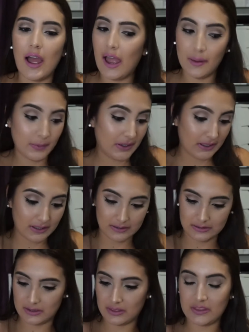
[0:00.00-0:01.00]
I
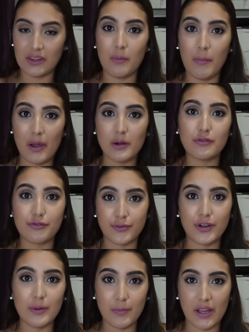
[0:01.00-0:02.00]
mean, the amount of
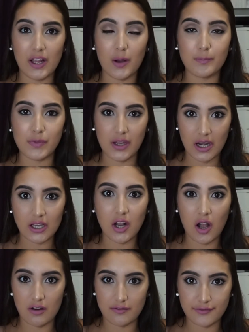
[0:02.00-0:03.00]
free makeup that I
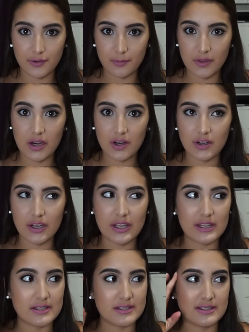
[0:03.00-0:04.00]
got from there
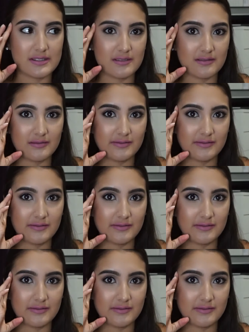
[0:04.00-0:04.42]
is